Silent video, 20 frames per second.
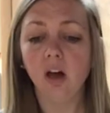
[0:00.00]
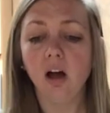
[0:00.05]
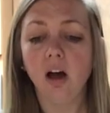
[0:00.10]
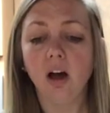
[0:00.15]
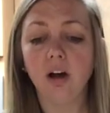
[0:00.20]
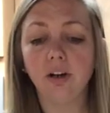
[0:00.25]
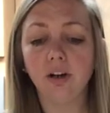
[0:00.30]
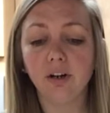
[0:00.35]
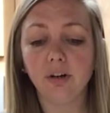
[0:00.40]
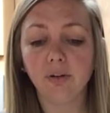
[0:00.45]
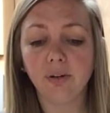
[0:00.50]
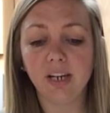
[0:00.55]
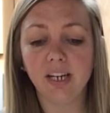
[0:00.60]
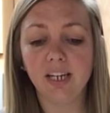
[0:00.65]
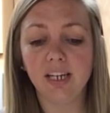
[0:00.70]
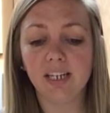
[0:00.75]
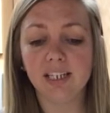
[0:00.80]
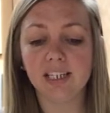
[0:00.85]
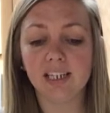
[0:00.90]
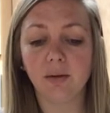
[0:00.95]
Our
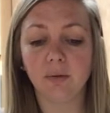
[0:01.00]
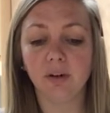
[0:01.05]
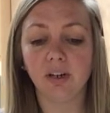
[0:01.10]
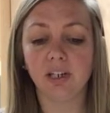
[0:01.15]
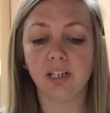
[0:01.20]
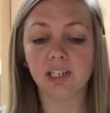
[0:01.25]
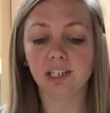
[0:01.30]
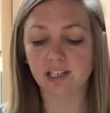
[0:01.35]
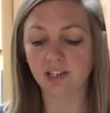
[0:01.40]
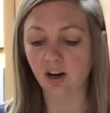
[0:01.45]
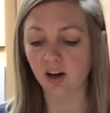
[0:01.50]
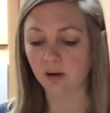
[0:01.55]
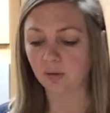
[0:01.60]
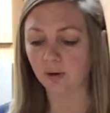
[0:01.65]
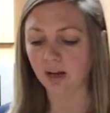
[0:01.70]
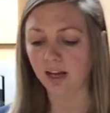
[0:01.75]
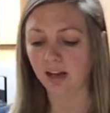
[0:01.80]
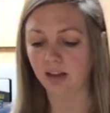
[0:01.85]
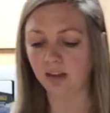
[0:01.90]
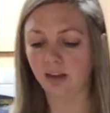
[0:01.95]
ingredients that we're going to start
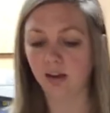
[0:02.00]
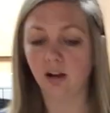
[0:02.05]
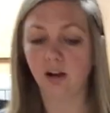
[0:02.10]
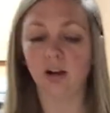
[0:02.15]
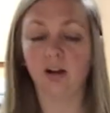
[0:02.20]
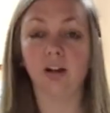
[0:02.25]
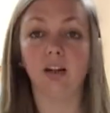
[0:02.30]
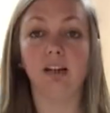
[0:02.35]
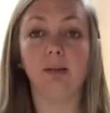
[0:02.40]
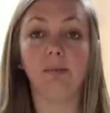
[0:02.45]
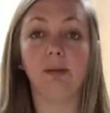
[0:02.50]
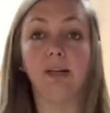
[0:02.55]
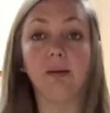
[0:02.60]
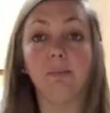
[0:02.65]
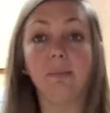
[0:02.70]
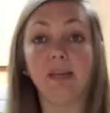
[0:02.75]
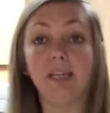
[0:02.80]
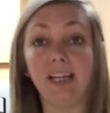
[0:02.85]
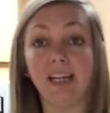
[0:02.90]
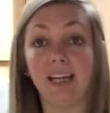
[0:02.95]
with are going to be a
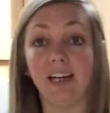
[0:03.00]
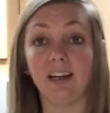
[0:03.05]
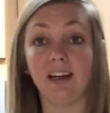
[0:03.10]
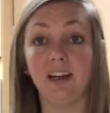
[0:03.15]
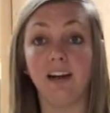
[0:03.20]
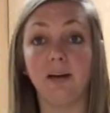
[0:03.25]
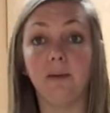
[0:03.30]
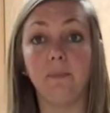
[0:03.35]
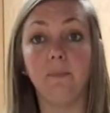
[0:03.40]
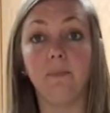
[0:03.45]
banana.